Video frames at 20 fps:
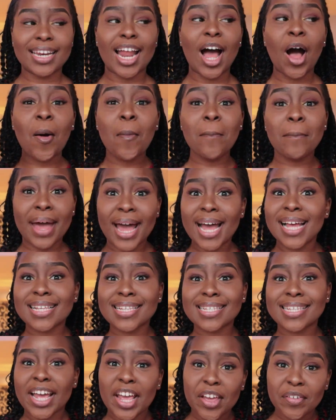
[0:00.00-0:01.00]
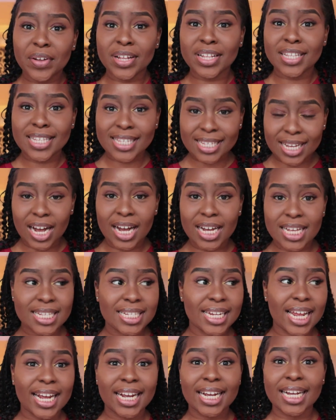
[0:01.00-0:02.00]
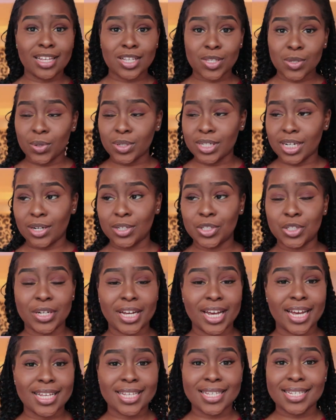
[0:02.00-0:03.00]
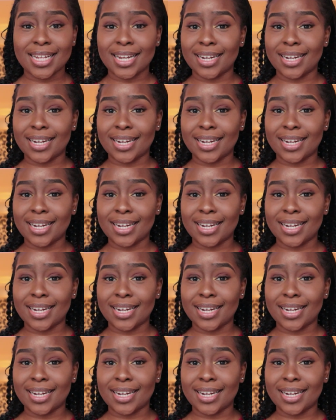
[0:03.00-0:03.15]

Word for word: Now masks are even scarce. Like, they're sold out, you guys.